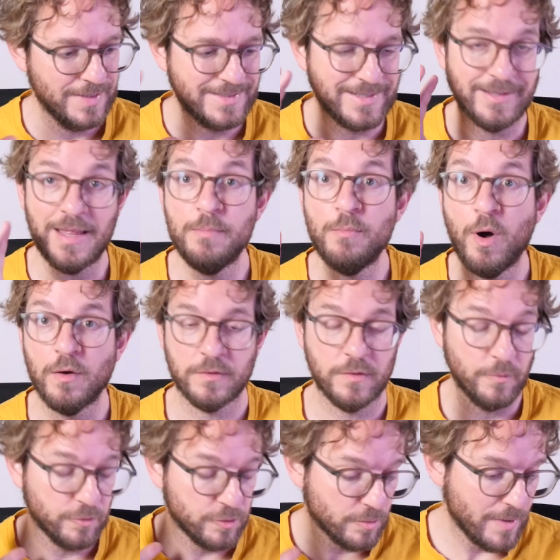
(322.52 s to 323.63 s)
it's a great month to
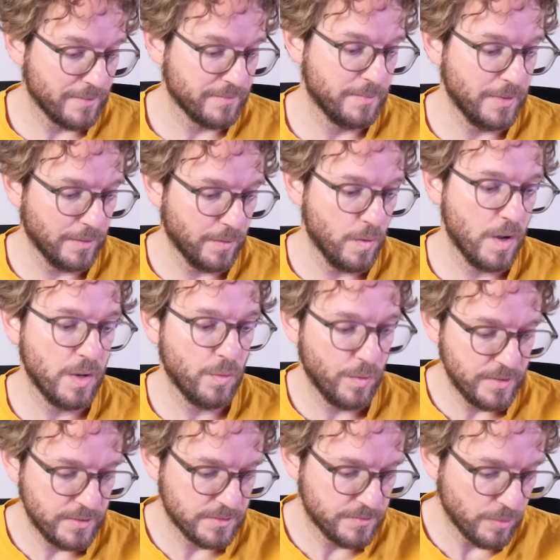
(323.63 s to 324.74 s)
photograph the Milky Way
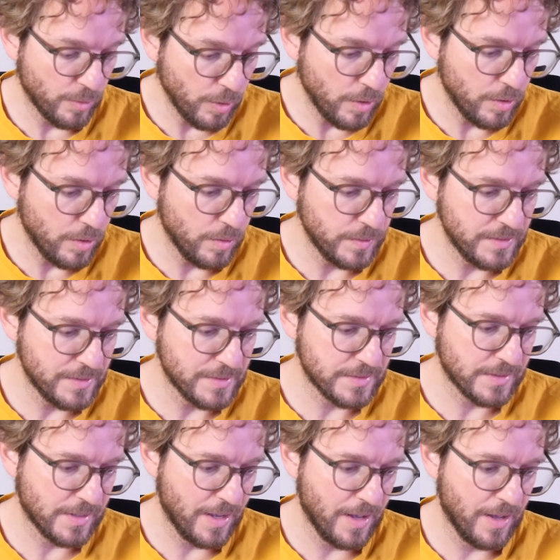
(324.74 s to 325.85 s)
when it's low in the
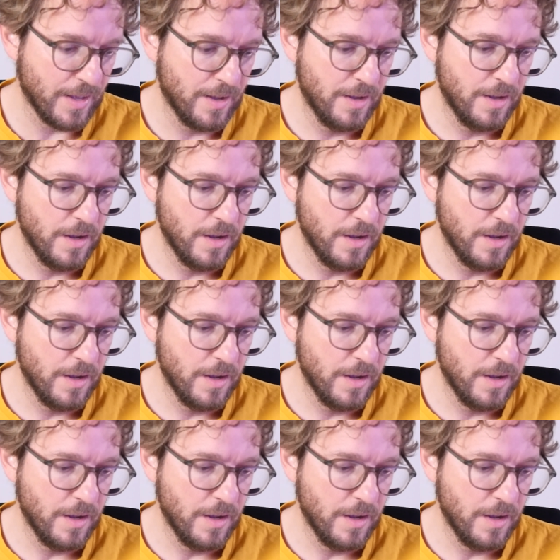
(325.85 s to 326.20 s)
sky,